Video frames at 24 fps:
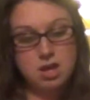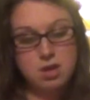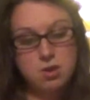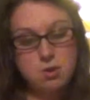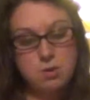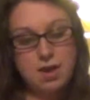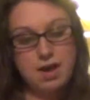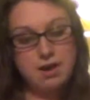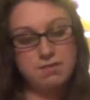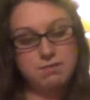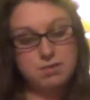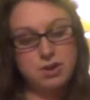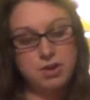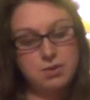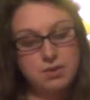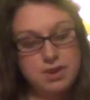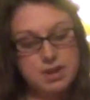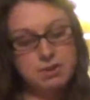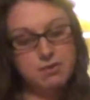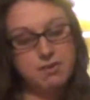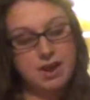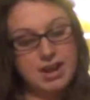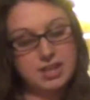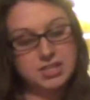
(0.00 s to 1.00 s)
You have no
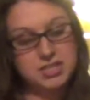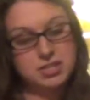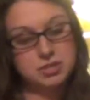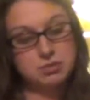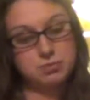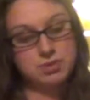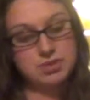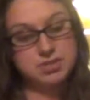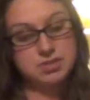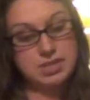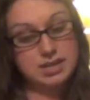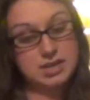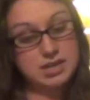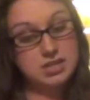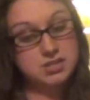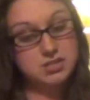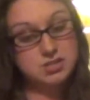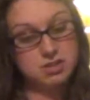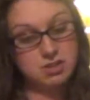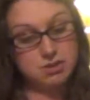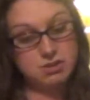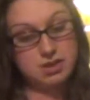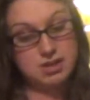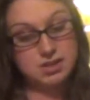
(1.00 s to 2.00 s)
interaction with any
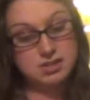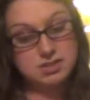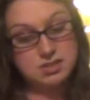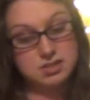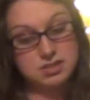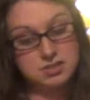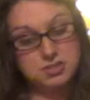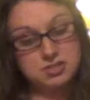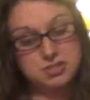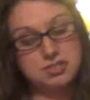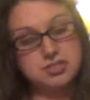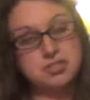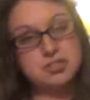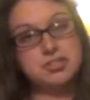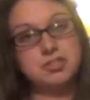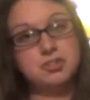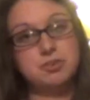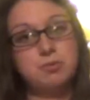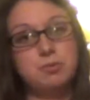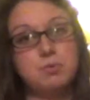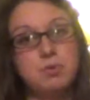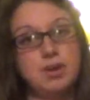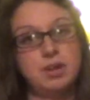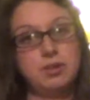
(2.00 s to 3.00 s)
students, it's just
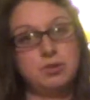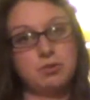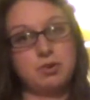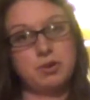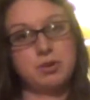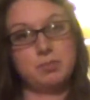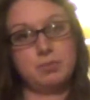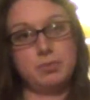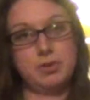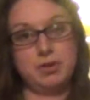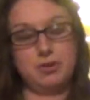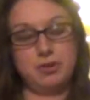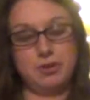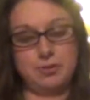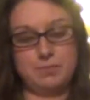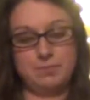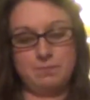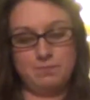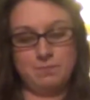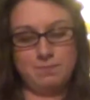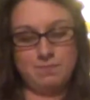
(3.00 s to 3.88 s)
you and your computer.